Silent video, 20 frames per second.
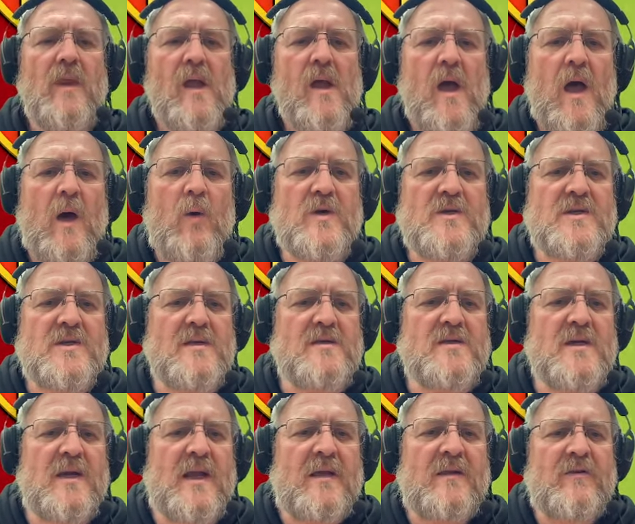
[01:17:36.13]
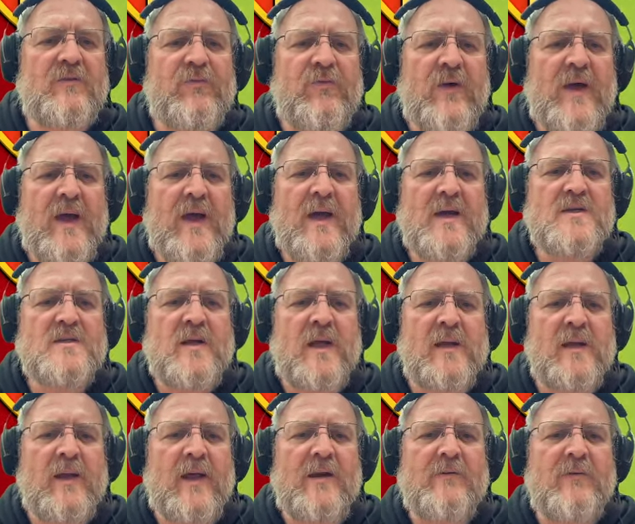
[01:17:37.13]
I wish they did other fags. I
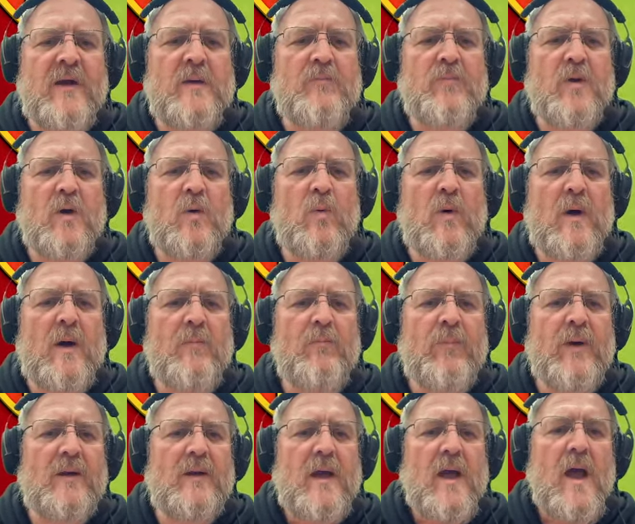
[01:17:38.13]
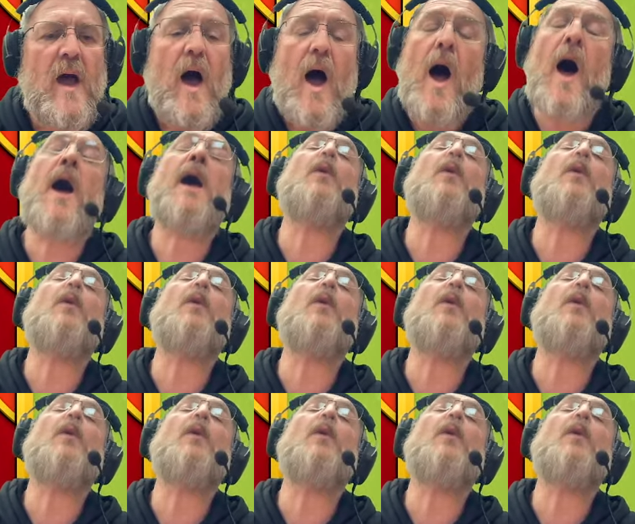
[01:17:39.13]
like the rainbow one, but I